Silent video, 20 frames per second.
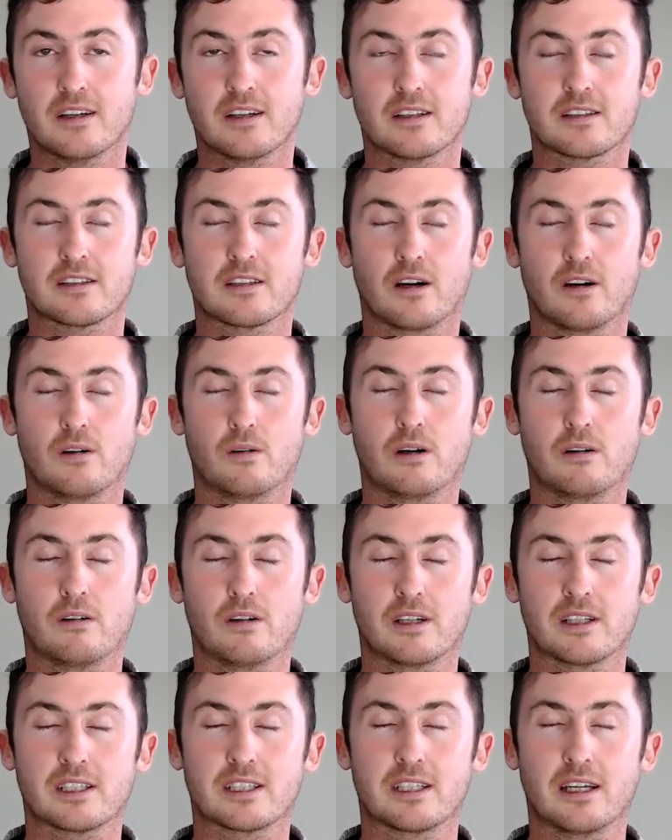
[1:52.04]
So we
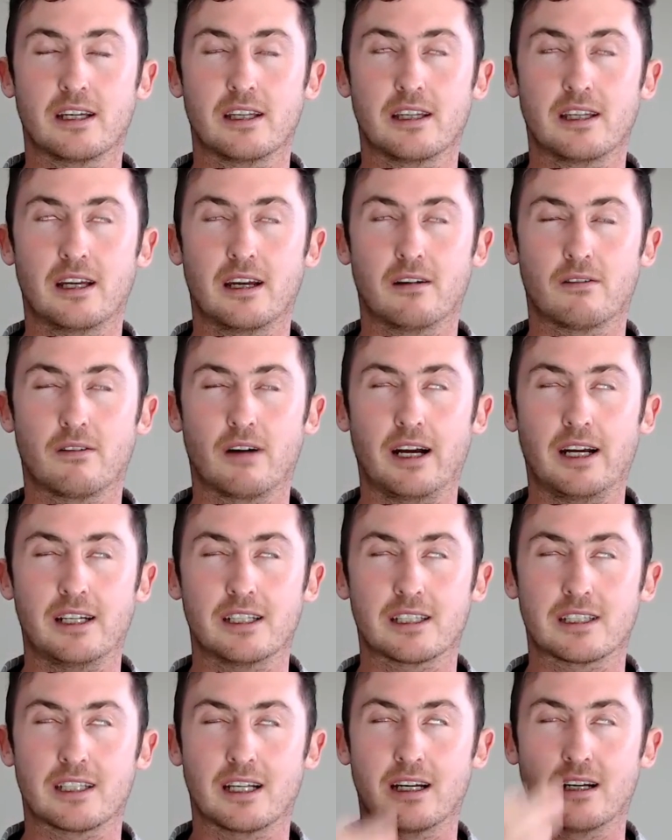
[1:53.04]
want to sit there,
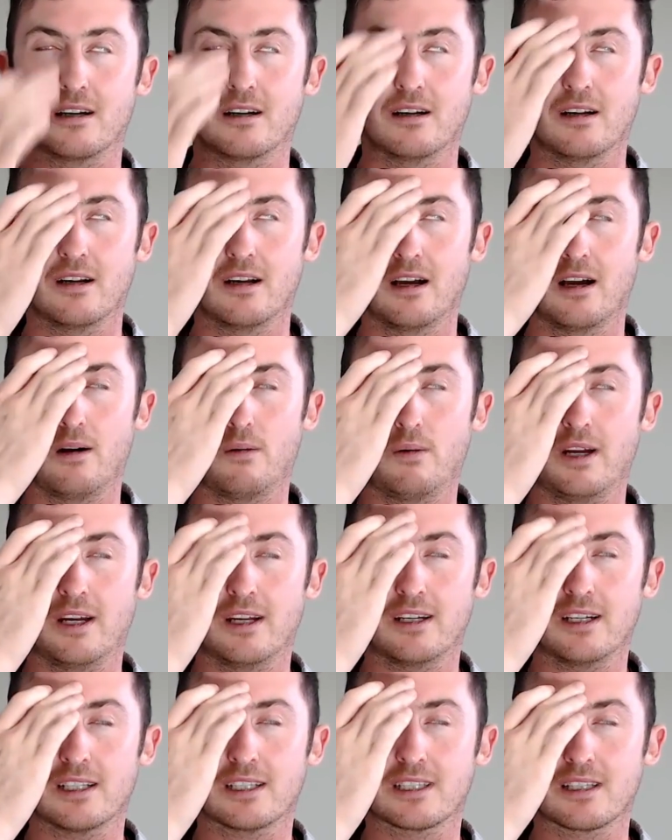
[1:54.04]
raise the
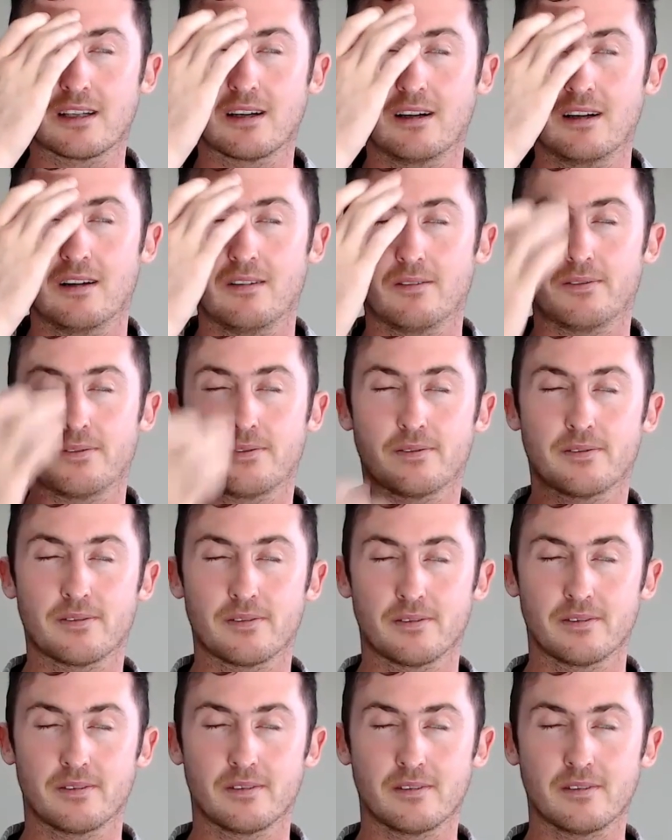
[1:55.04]
awareness,
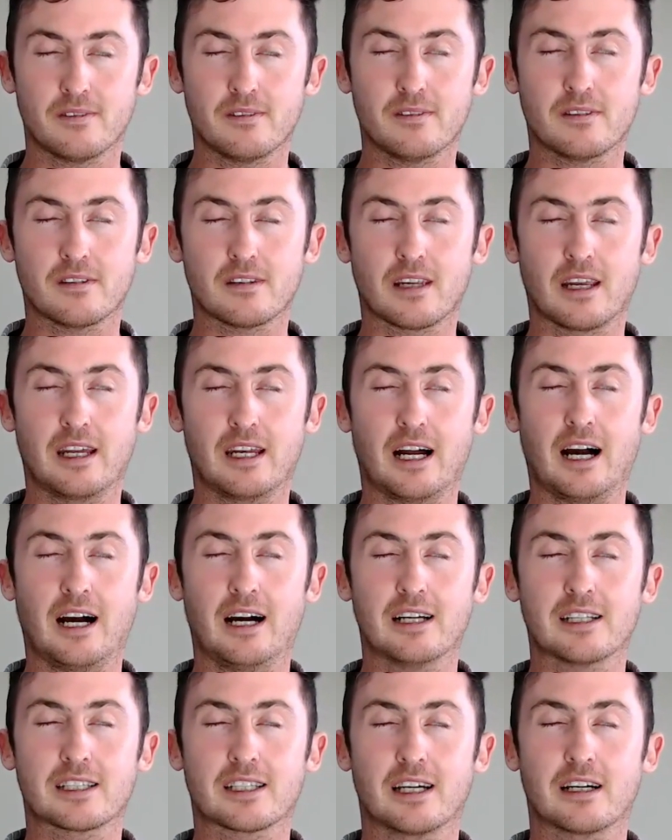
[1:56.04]
and
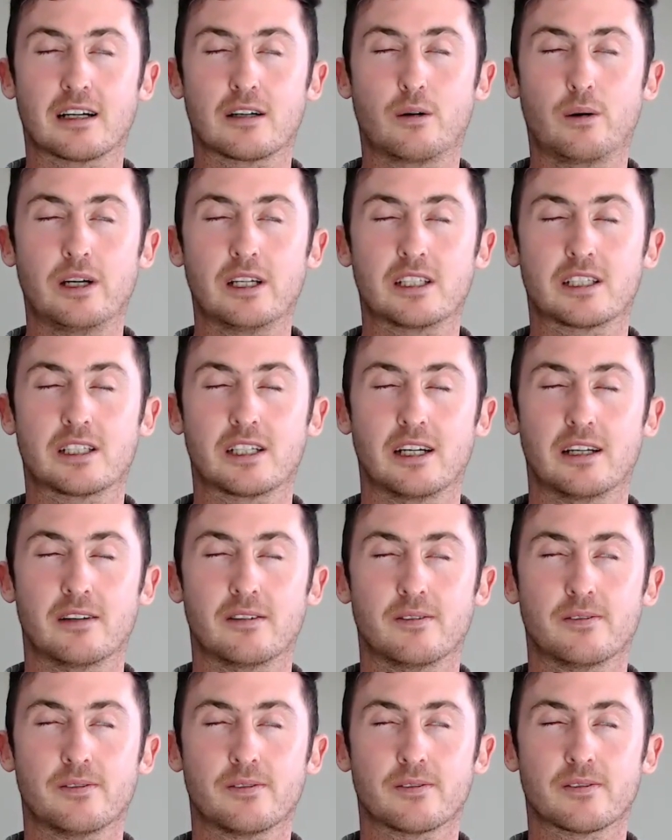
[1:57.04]
ask our
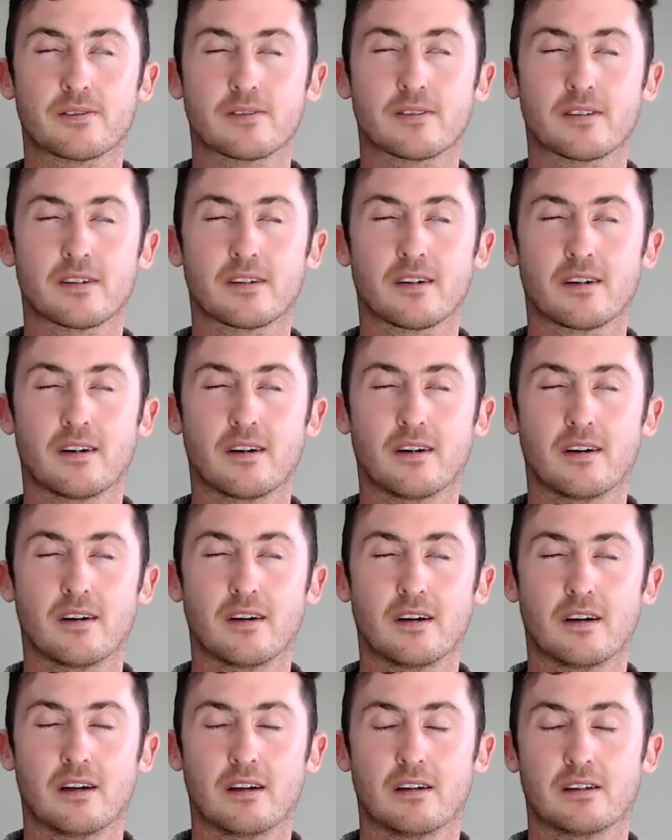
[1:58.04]
question.
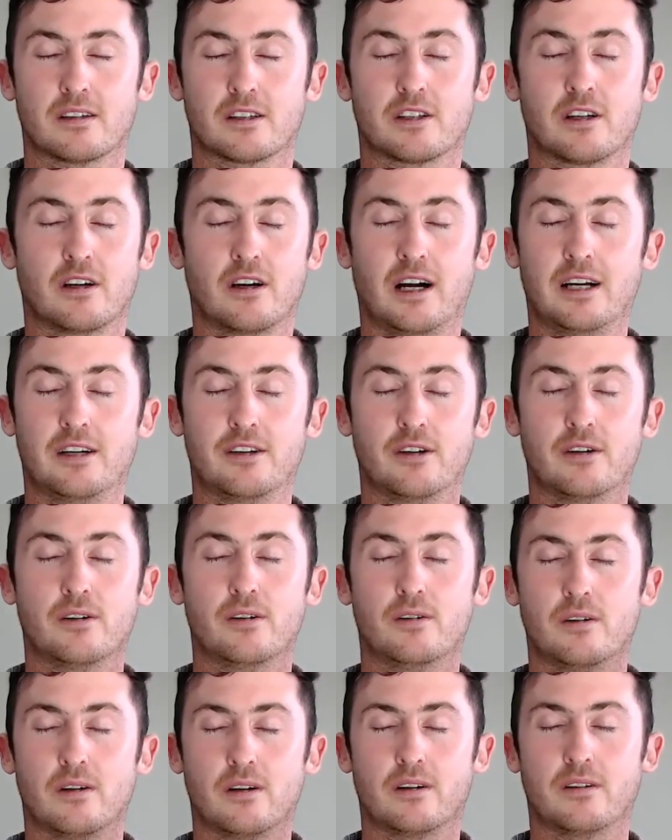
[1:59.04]
Should I
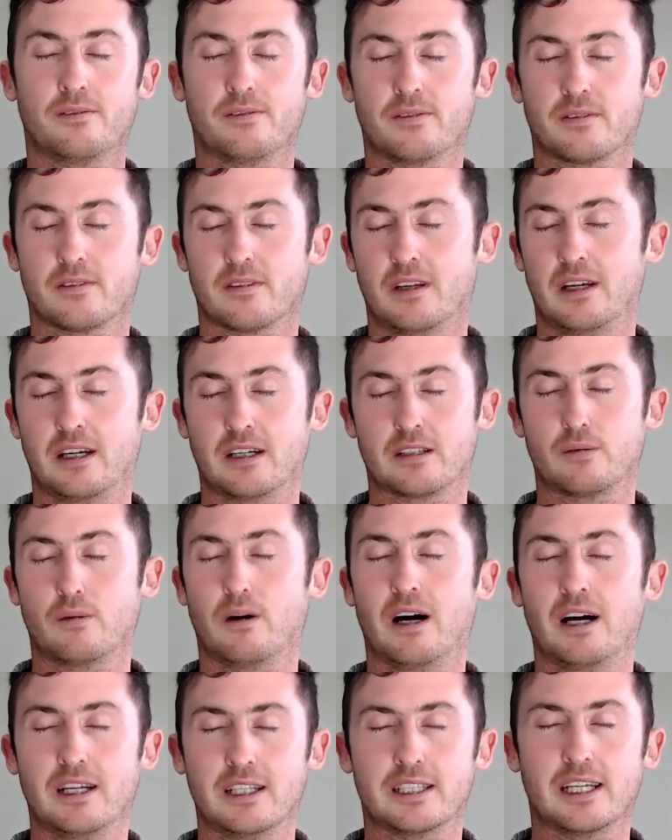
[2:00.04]
do X,
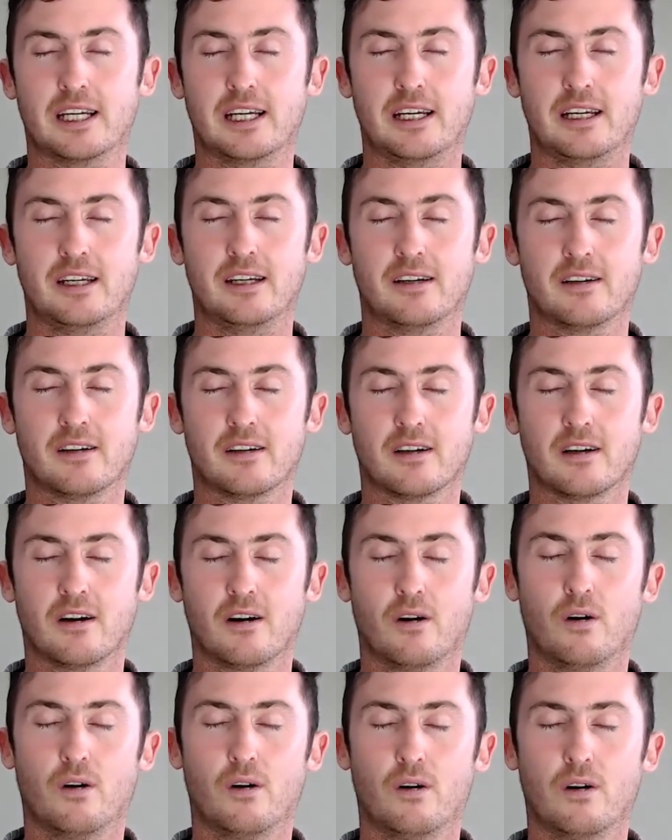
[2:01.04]
Y, Z,
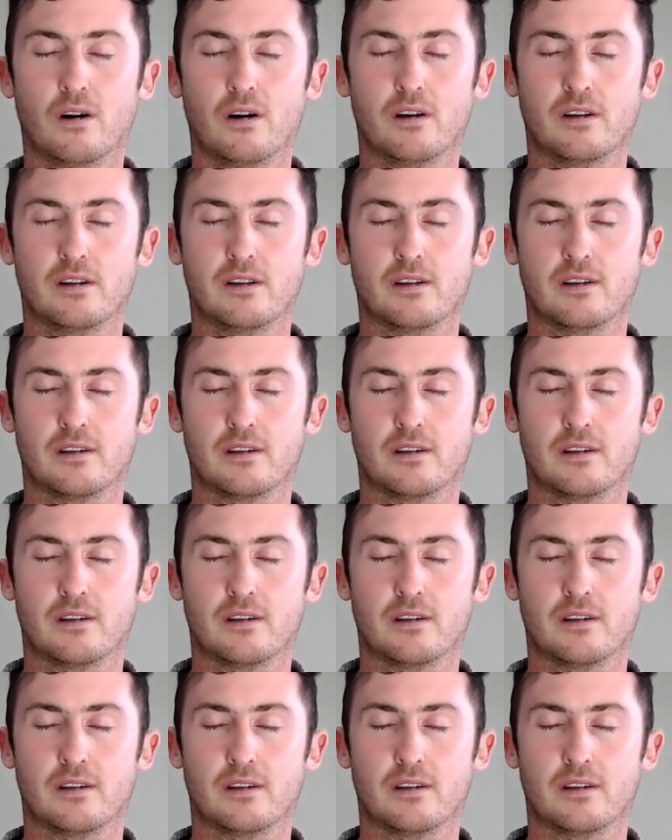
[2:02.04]
or